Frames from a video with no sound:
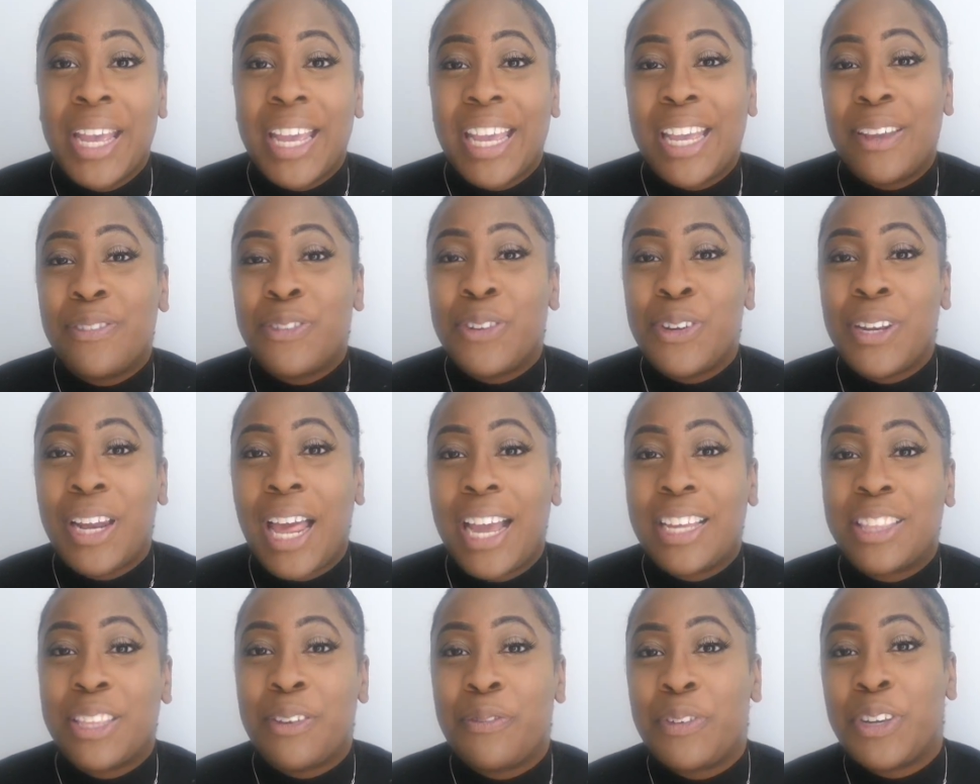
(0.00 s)
If you
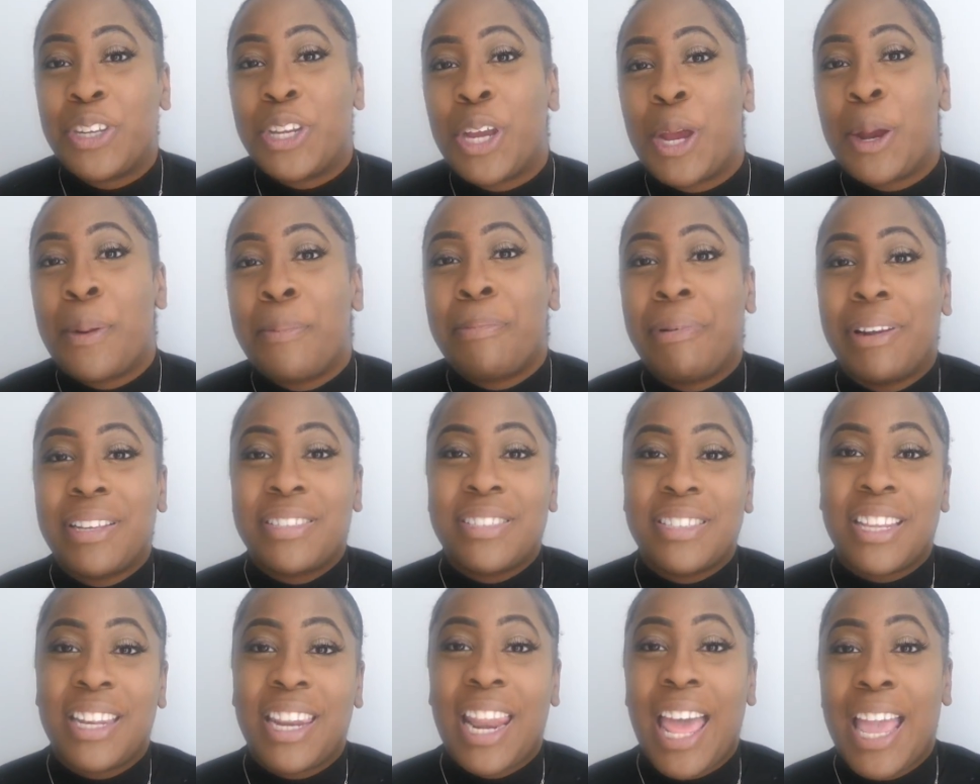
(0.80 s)
liked the video, press
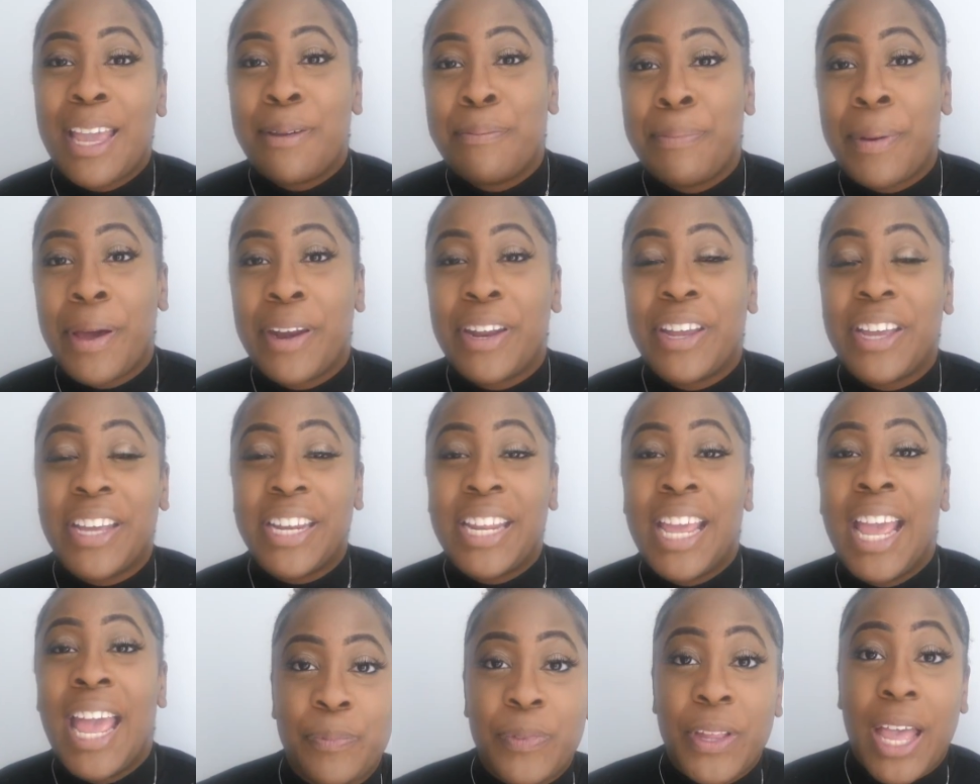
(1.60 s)
the like
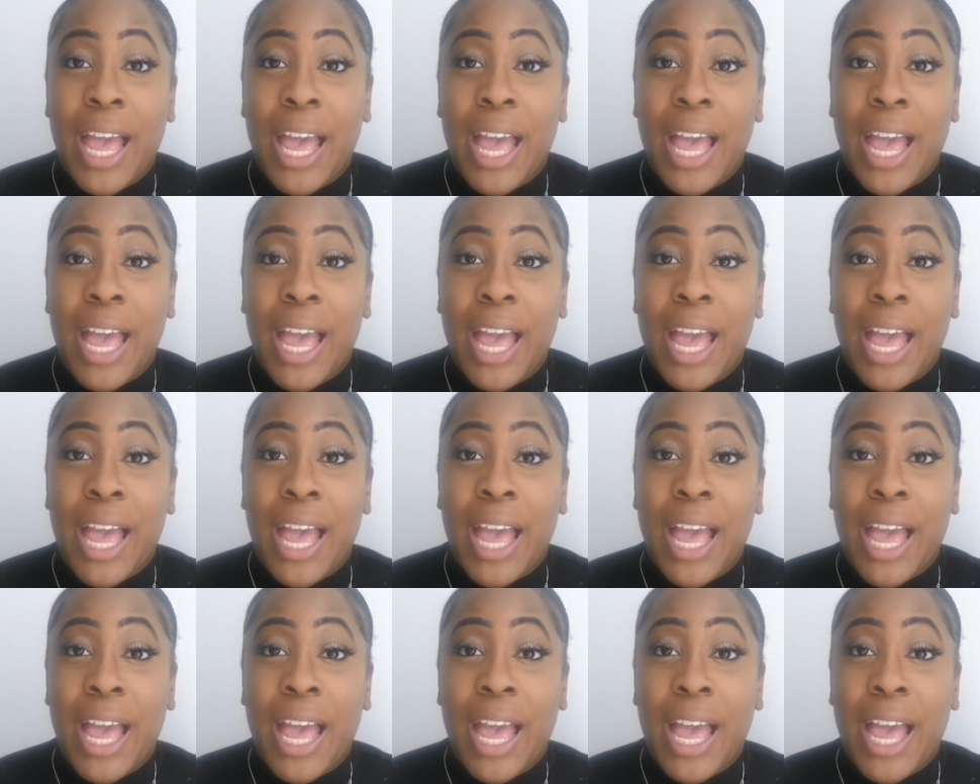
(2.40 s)
button.